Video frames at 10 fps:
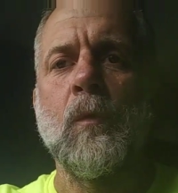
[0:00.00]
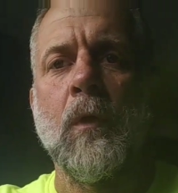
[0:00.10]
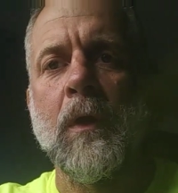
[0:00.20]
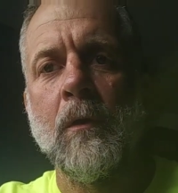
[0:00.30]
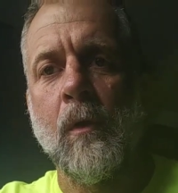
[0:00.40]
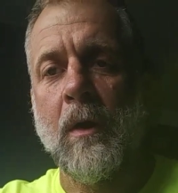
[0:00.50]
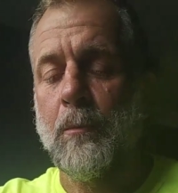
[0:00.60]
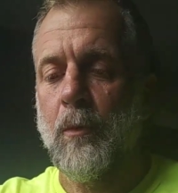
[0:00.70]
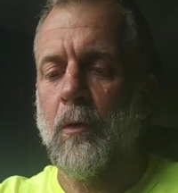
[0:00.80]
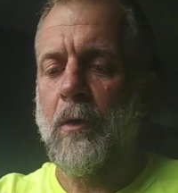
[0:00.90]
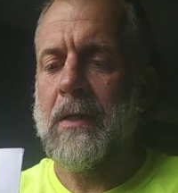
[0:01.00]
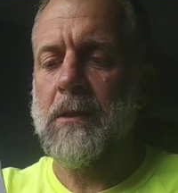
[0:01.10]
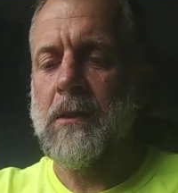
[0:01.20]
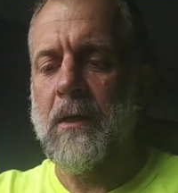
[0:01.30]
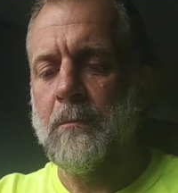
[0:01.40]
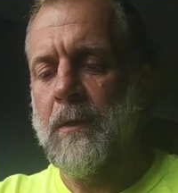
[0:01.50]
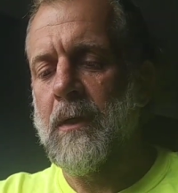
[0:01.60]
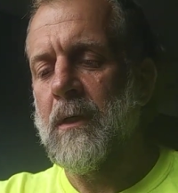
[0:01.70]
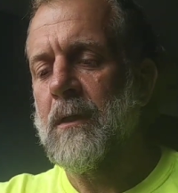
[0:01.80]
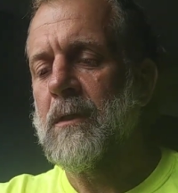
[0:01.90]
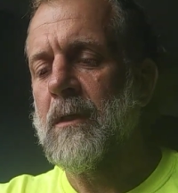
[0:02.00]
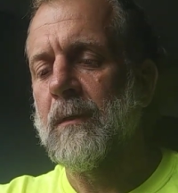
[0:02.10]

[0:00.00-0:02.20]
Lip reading: well, I know why I procrastinate because